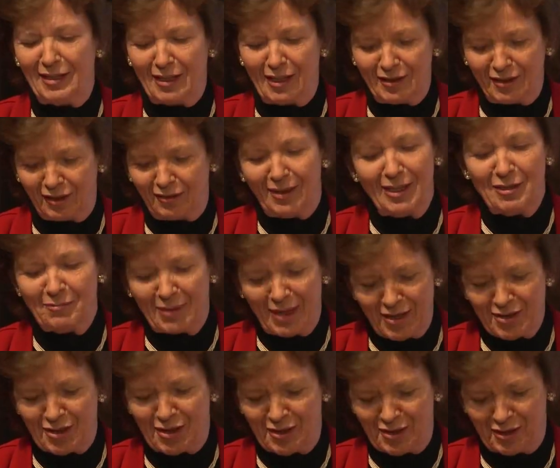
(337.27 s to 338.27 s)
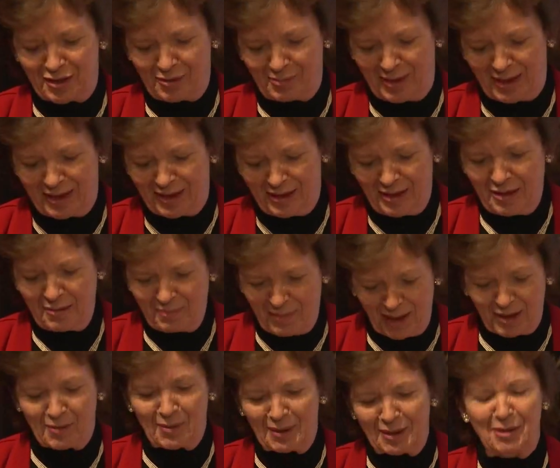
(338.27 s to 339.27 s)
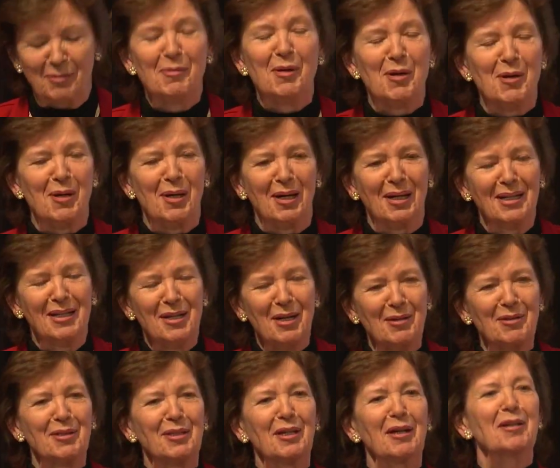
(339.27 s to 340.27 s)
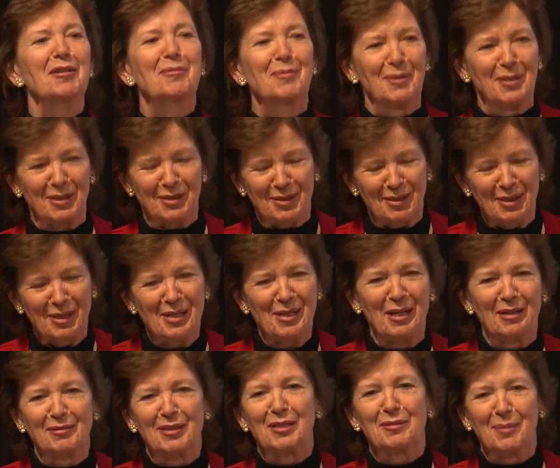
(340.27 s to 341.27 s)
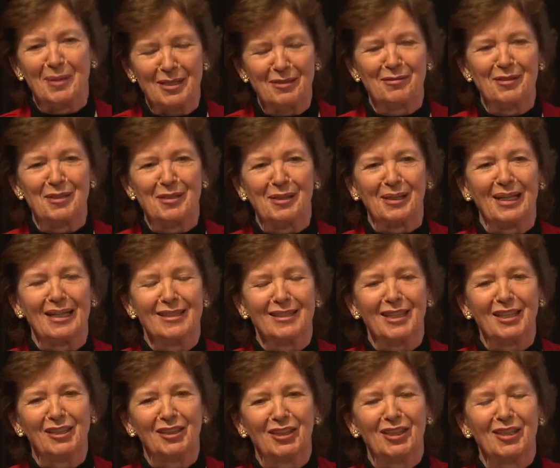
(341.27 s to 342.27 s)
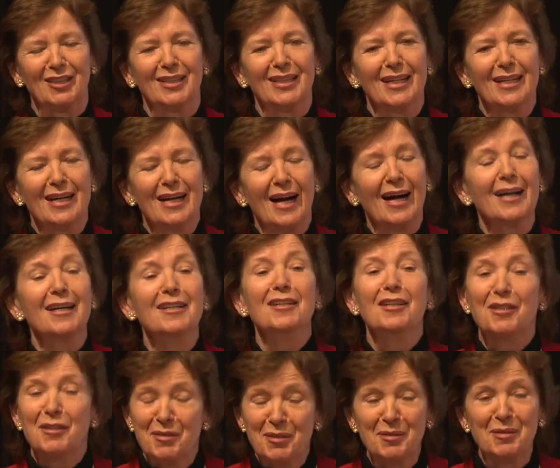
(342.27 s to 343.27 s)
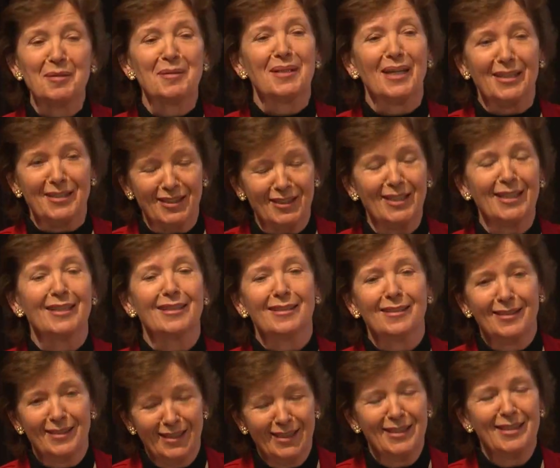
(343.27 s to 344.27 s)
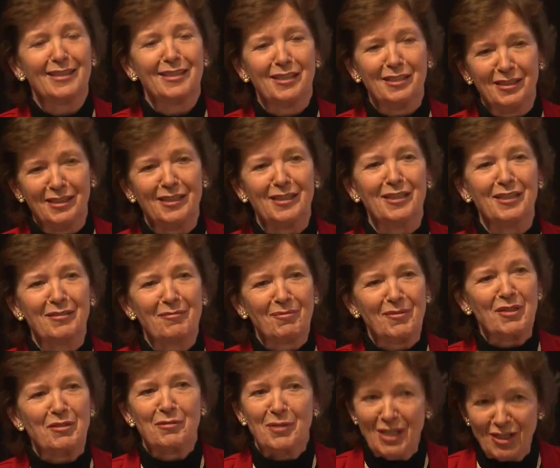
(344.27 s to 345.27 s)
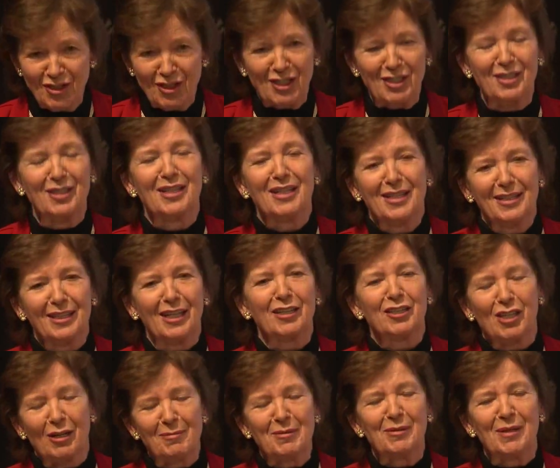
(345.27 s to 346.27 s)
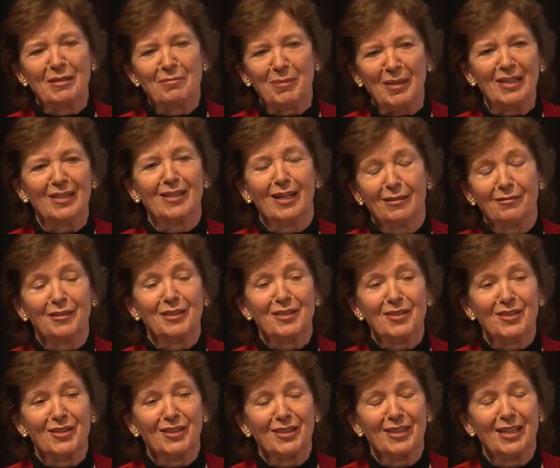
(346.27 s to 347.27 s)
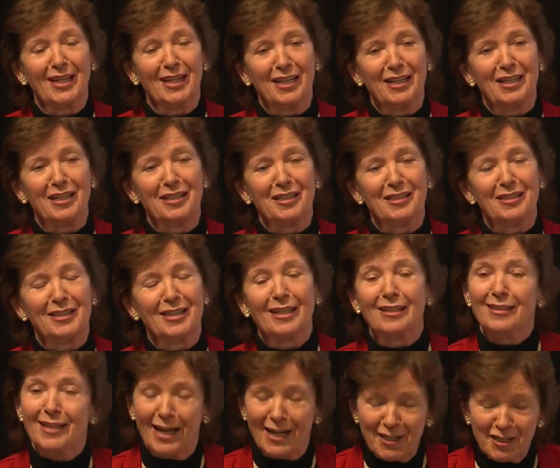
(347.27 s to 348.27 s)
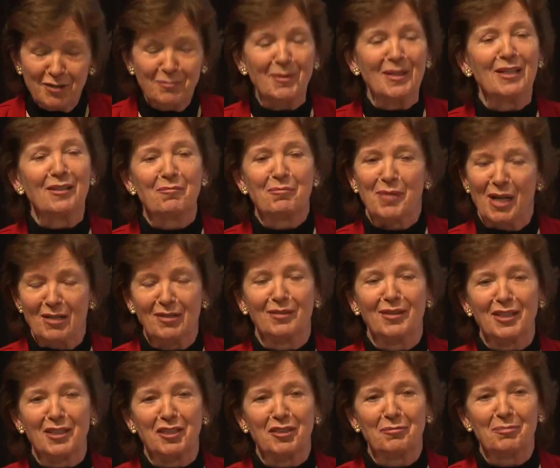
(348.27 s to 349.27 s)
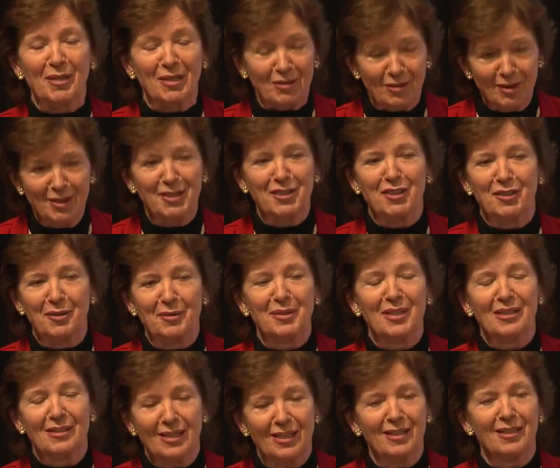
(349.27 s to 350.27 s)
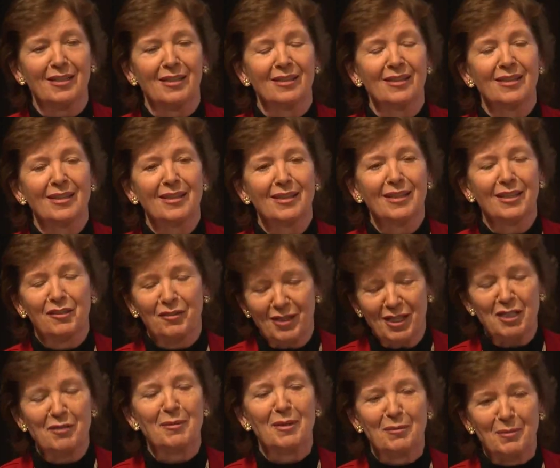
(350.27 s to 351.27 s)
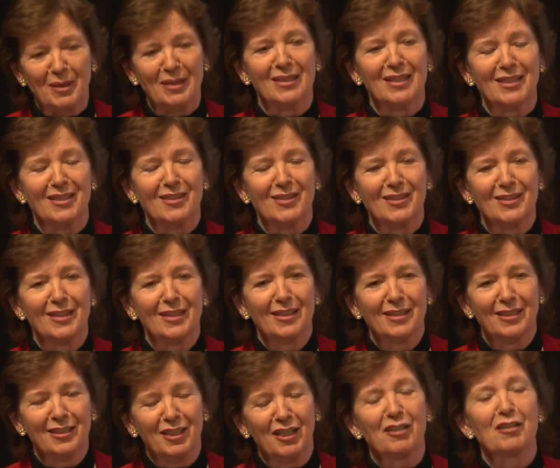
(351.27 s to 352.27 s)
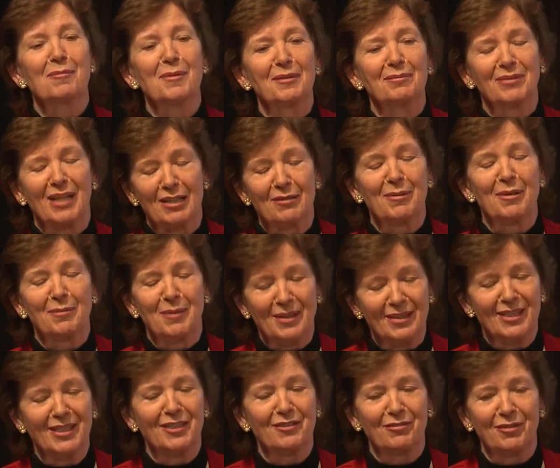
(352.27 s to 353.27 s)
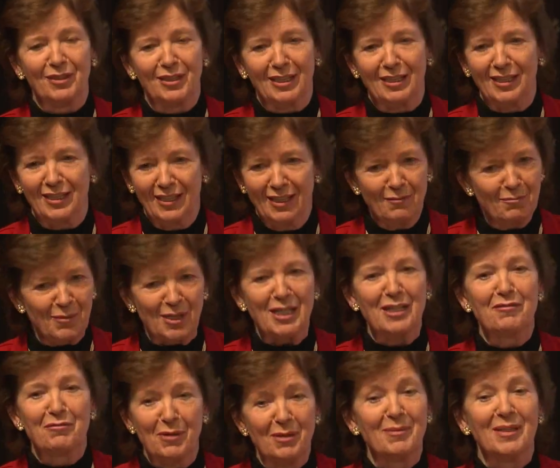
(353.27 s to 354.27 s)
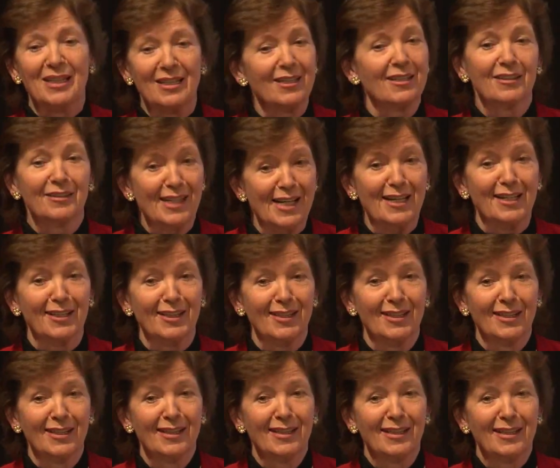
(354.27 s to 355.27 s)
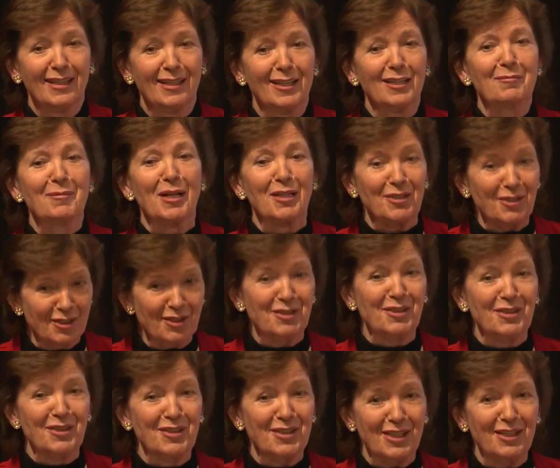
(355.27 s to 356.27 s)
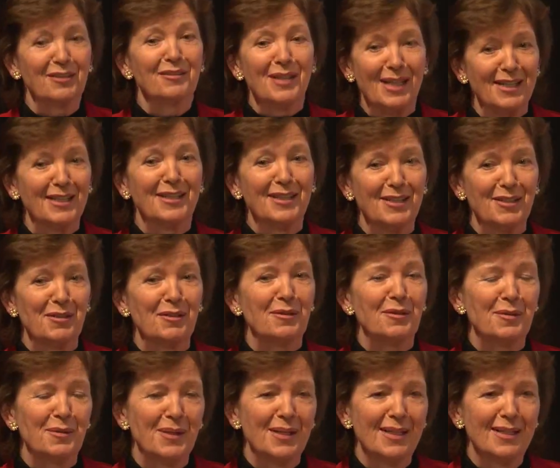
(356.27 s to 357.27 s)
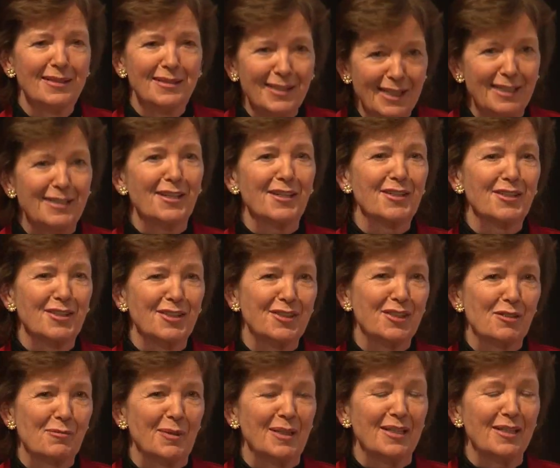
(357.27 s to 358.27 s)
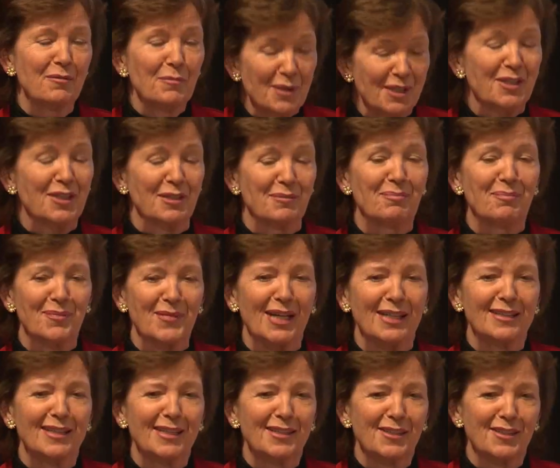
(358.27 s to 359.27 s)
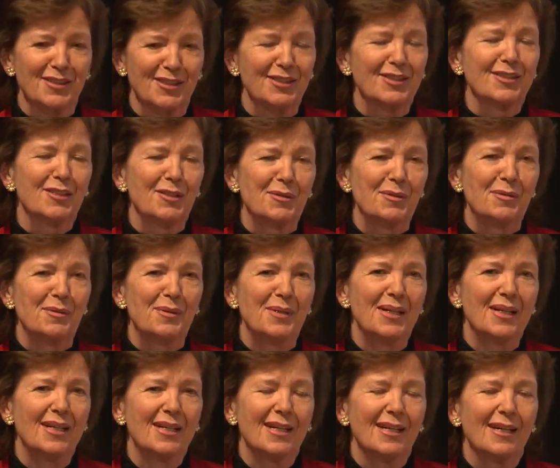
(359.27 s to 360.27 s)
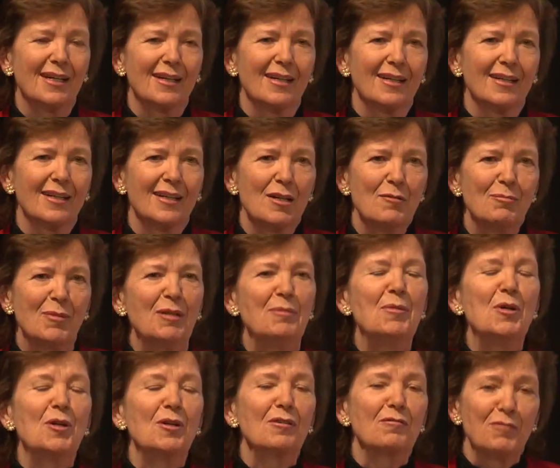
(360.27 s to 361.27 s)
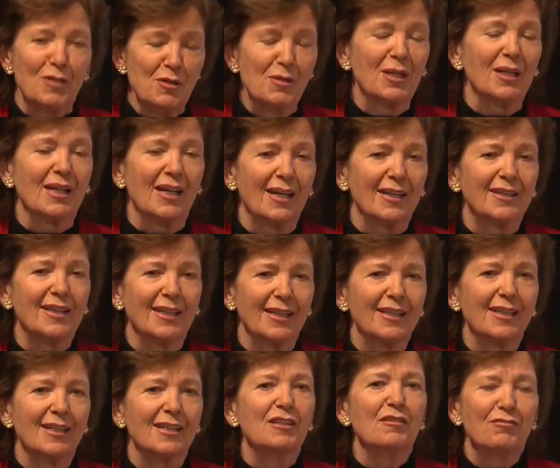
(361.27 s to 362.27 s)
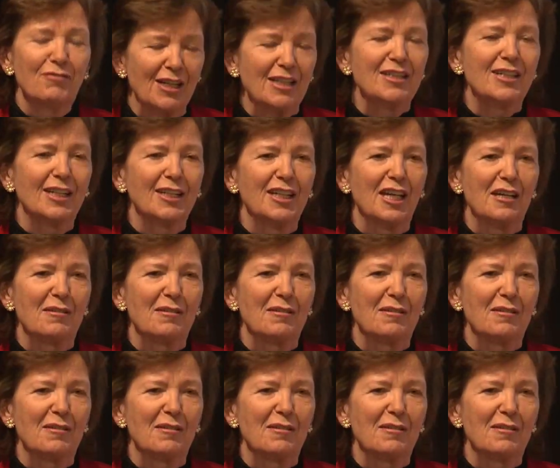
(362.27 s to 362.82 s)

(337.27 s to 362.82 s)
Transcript: it's a great pleasure to be back once more under the auspices of this wonderful organization. I know that in the region that WLP covers, uh, there has been progress, but also there are incredible worries incredible worries for the brave women in Iran, um, our sisters in Iran, who need us to be with them and need us to uh, be more vocal, I think, in defending